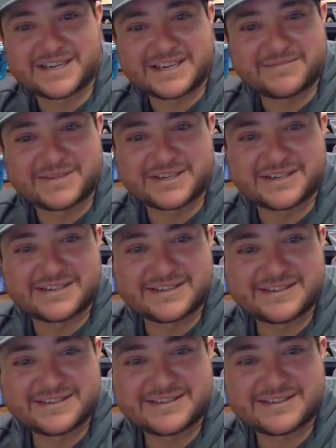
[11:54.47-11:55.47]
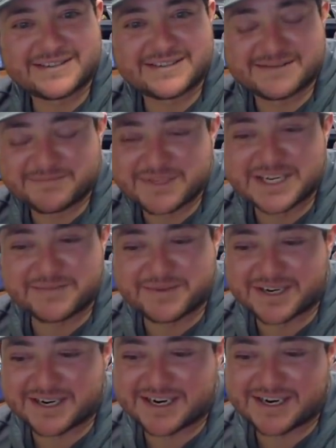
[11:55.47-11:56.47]
keeping
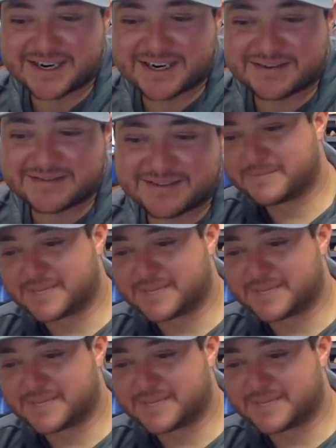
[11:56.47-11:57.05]
an eye out.